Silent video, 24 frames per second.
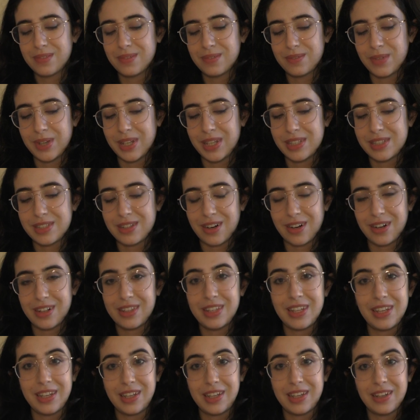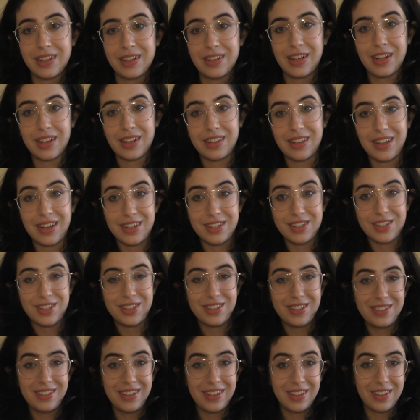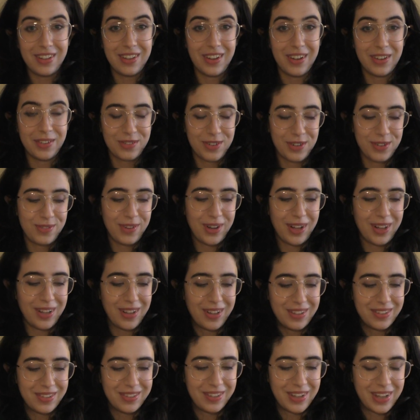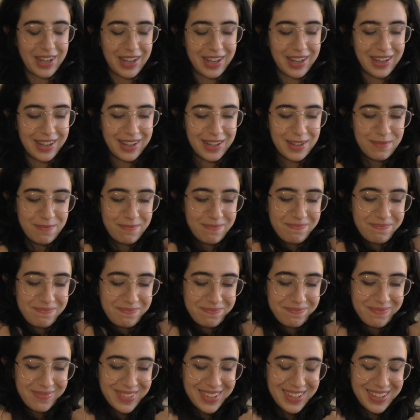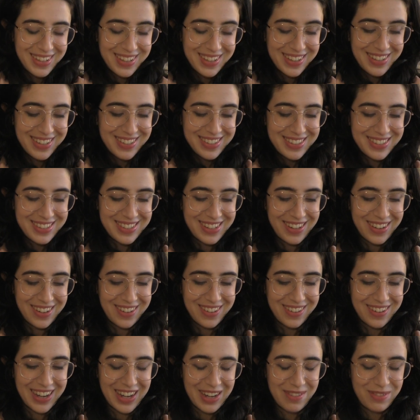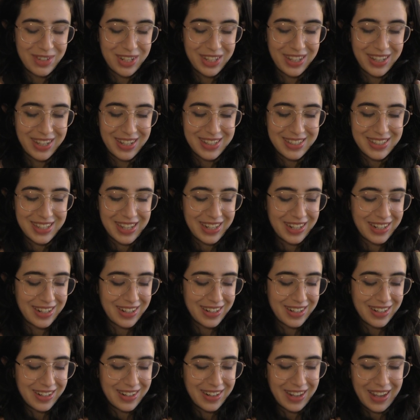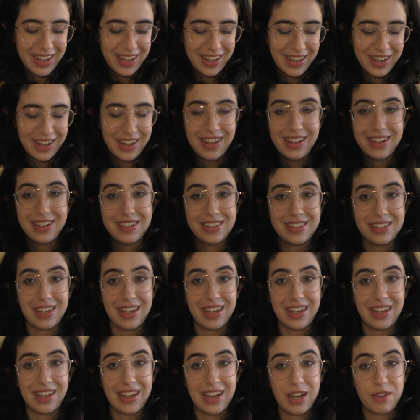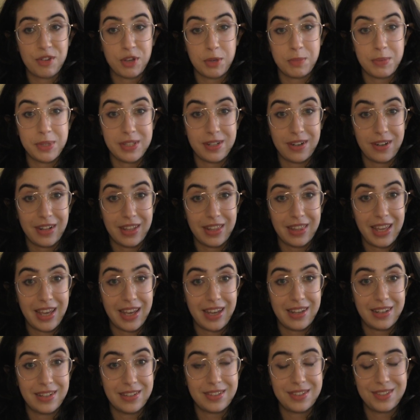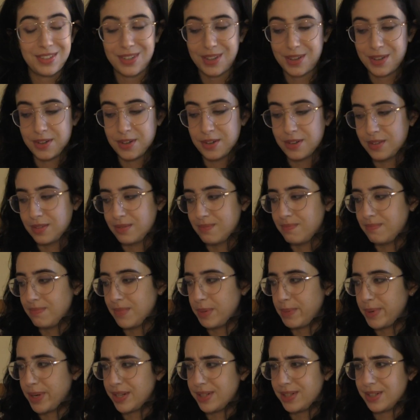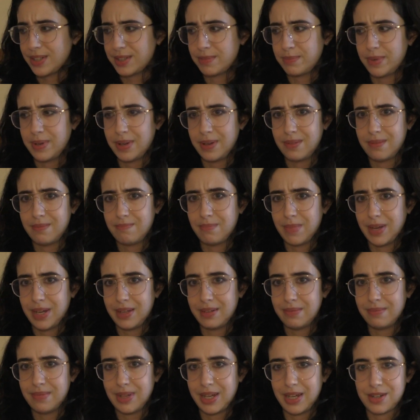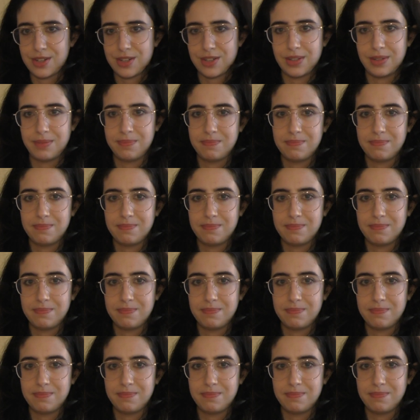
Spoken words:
we started the knit collage, knit along for fall. So I'm really excited, and I'm going to be starting that. So my projects might actually